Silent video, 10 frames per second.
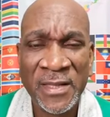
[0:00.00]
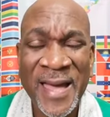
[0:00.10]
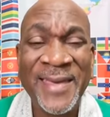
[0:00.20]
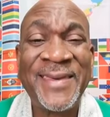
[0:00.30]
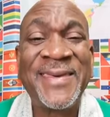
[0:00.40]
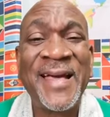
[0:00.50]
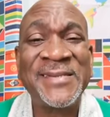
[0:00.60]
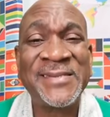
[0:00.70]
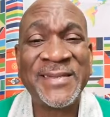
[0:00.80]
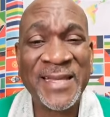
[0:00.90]
I
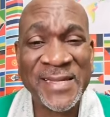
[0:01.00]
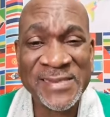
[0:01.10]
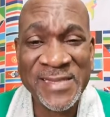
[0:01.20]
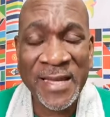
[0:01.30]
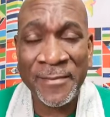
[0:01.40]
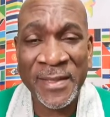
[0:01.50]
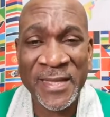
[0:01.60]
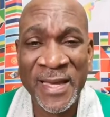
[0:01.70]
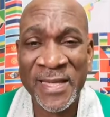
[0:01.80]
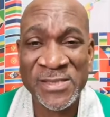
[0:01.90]
cancel that assignment
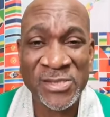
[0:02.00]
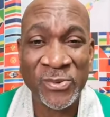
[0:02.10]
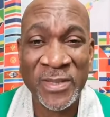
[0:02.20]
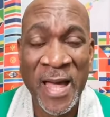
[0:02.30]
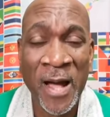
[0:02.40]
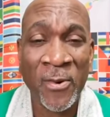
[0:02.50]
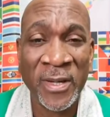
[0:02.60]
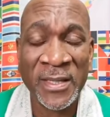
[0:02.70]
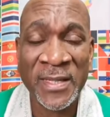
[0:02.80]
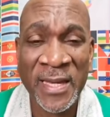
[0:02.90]
against you now
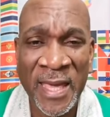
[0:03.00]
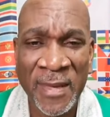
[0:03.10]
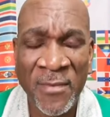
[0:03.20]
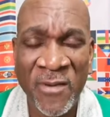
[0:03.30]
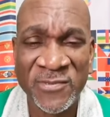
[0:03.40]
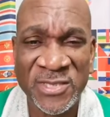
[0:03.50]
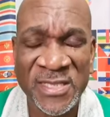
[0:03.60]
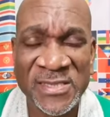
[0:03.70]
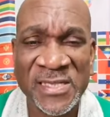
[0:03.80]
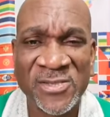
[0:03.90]
in the name of
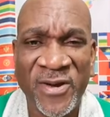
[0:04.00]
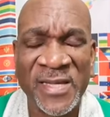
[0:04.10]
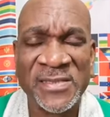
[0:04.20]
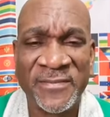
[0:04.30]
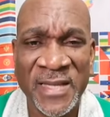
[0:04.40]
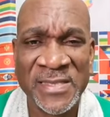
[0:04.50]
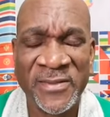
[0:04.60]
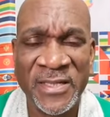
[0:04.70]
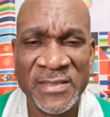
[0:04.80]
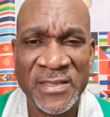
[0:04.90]
Jesus Christ of
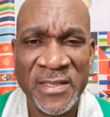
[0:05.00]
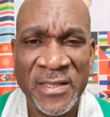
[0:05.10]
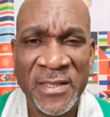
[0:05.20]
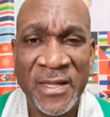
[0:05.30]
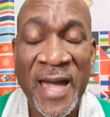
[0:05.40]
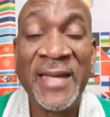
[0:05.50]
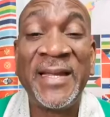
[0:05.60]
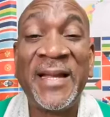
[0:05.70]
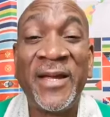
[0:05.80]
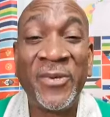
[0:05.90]
Nazareth. I
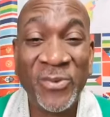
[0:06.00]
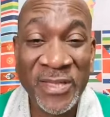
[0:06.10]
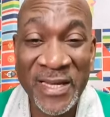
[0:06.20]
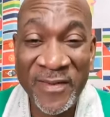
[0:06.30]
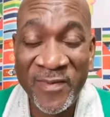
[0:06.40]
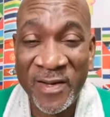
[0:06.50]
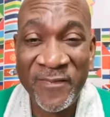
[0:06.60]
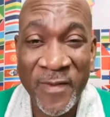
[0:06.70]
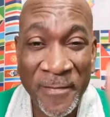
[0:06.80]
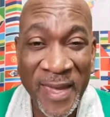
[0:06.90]
declare you
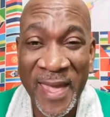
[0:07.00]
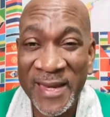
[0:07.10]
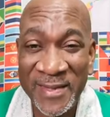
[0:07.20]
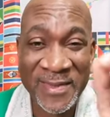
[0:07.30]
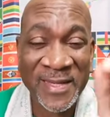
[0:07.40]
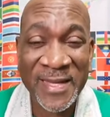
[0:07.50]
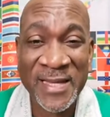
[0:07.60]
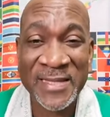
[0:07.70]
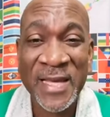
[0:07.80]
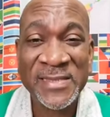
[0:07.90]
delivered from anything
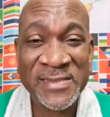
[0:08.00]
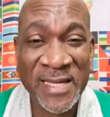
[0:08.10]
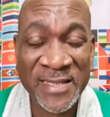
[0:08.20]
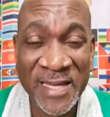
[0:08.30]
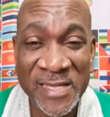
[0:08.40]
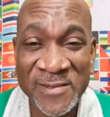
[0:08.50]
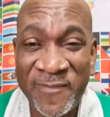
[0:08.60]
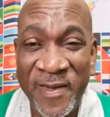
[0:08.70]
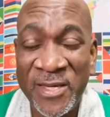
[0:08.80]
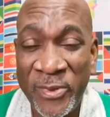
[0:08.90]
that Satan has
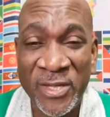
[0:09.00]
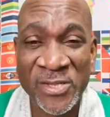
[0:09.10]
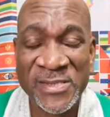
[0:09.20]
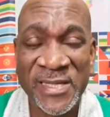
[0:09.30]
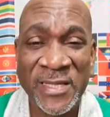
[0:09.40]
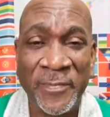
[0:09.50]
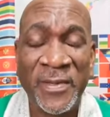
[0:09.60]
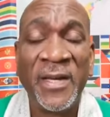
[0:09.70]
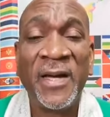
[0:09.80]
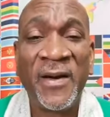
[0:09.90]
fed you in your sleep
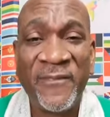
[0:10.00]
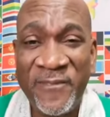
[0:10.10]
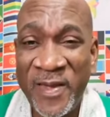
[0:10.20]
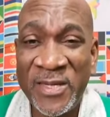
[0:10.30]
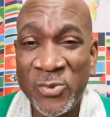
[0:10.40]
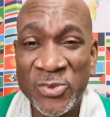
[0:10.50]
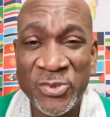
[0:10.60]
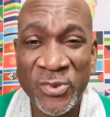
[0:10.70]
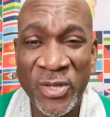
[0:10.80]
fed you through